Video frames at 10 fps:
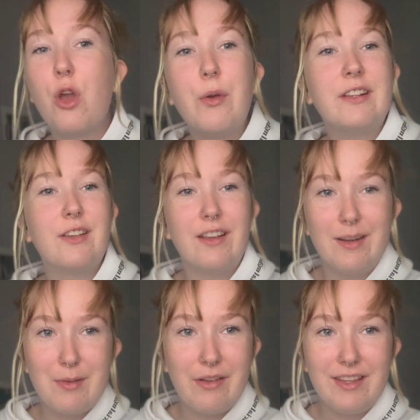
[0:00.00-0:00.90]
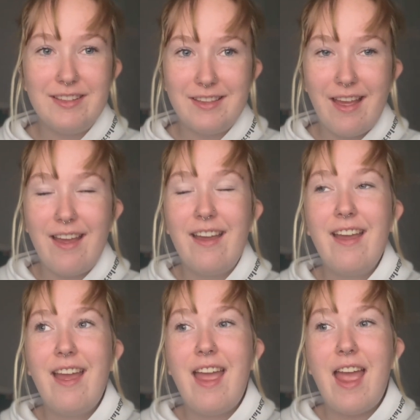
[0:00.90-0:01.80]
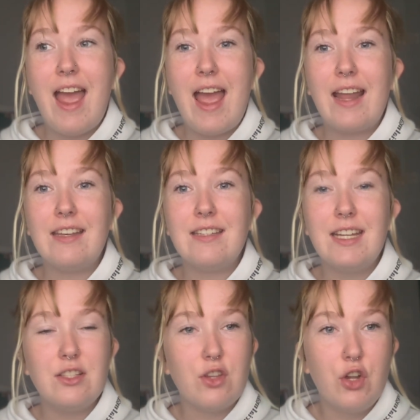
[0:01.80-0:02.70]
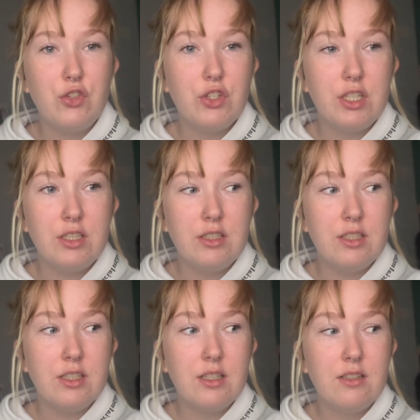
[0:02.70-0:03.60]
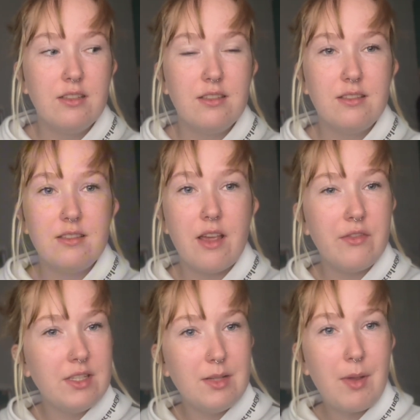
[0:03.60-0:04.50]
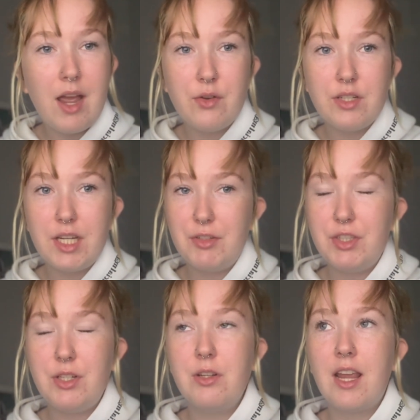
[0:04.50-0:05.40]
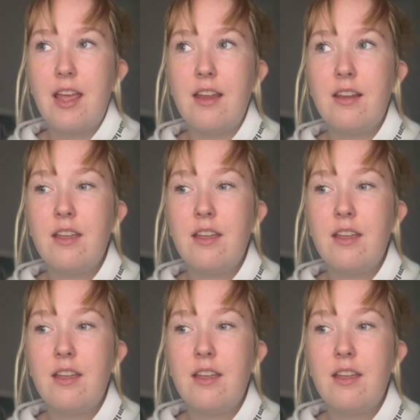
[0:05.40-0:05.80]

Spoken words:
excited about this set, and it's £160 £70 here in the UK.